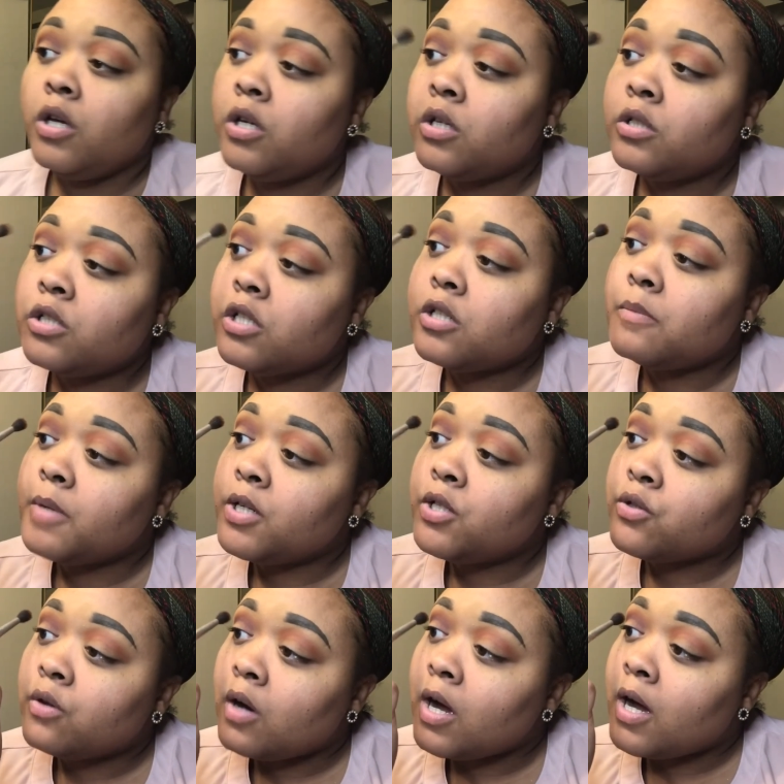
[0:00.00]
just to make
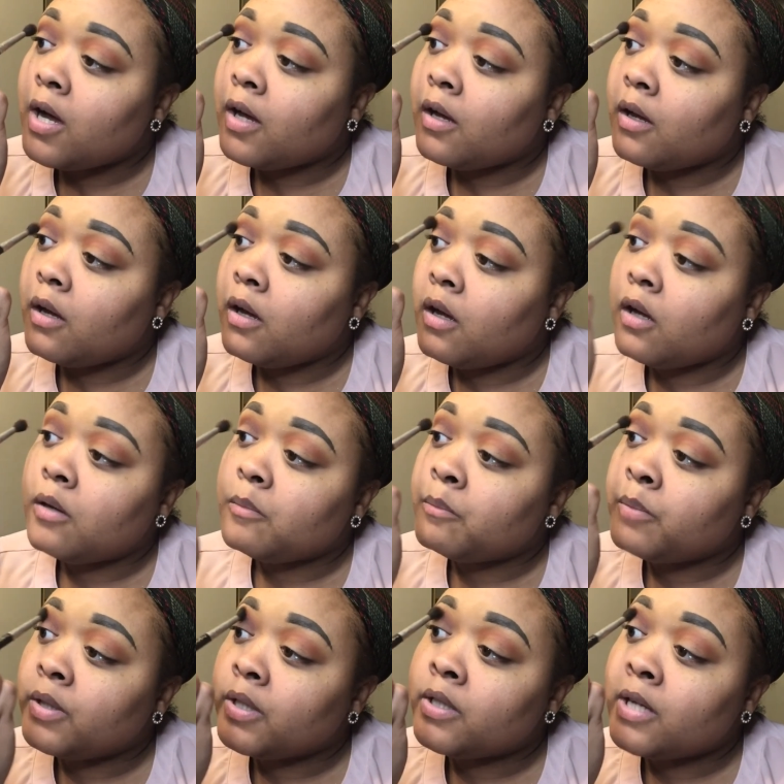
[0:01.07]
sure I
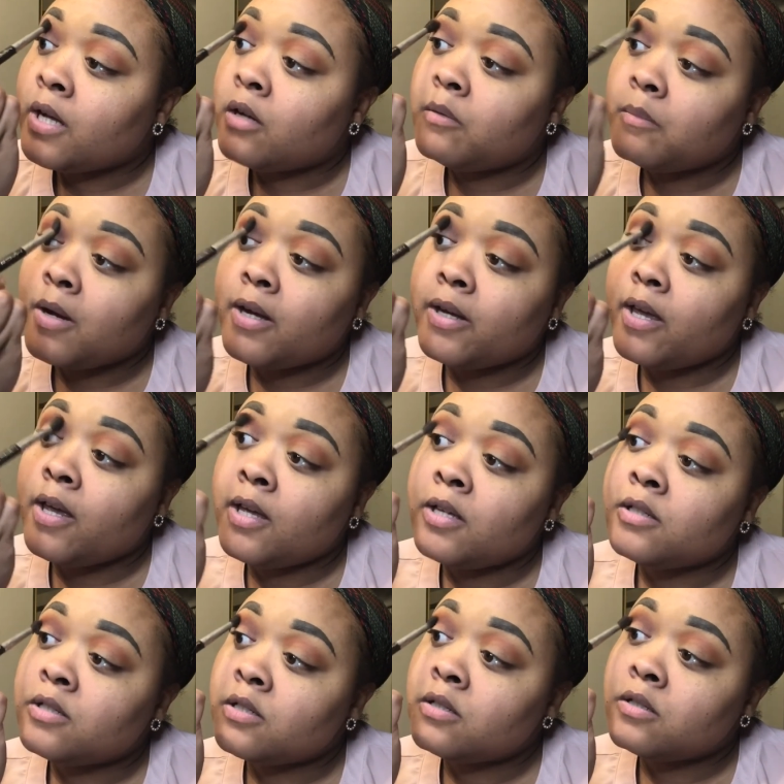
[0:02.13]
blend out my
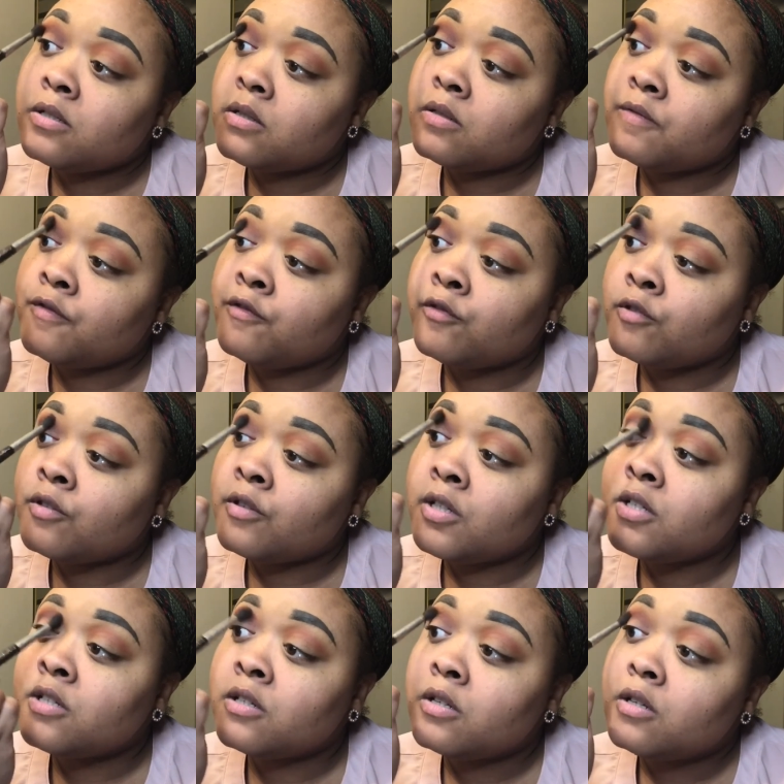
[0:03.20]
edges for
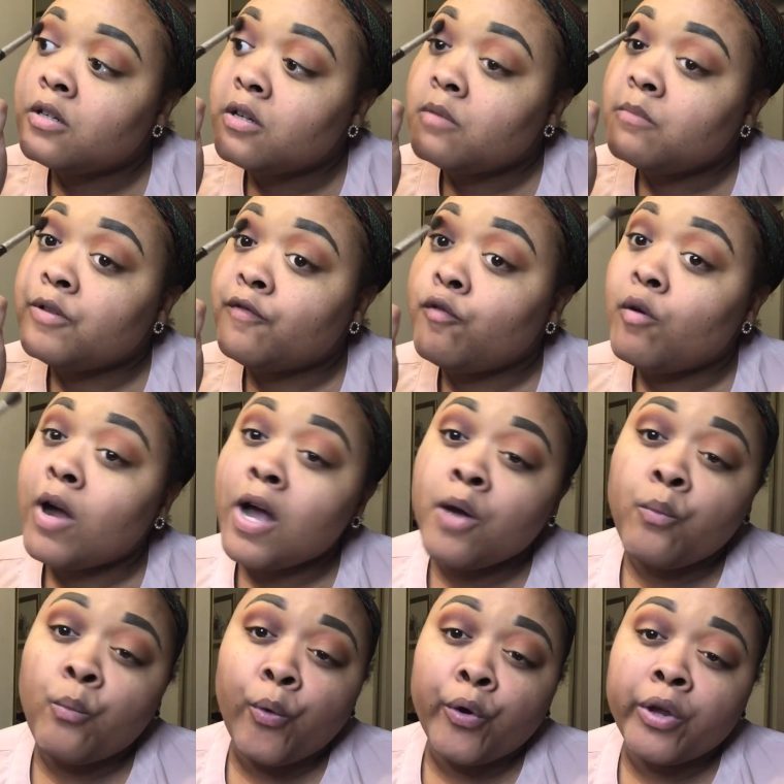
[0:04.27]
this before I
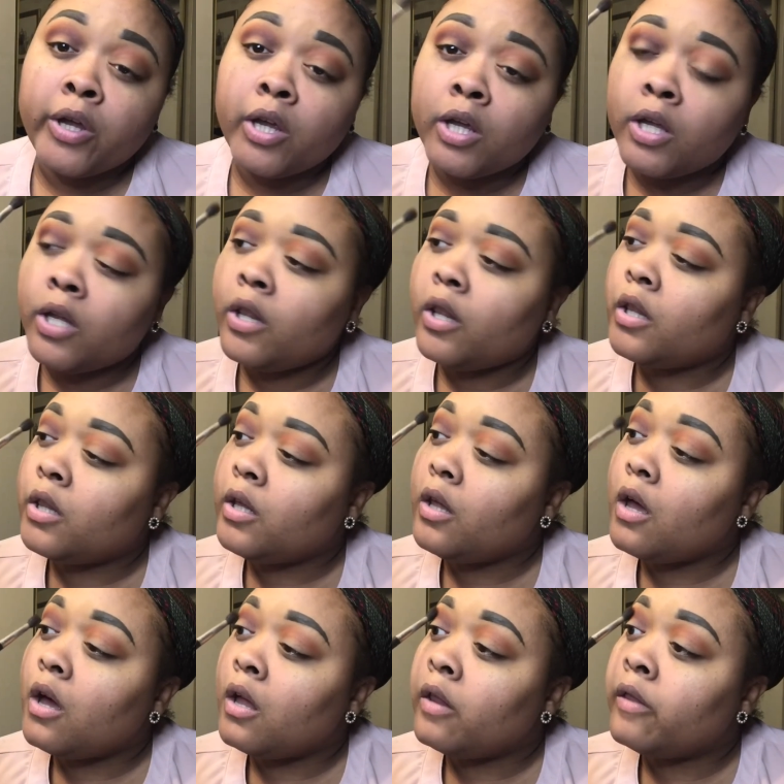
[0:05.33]
work in the
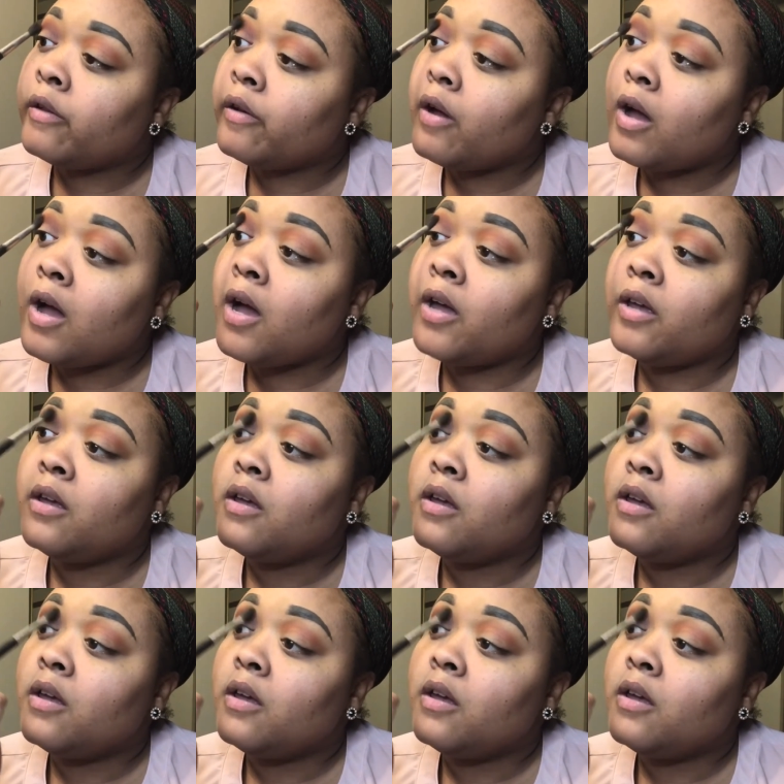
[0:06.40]
other eye.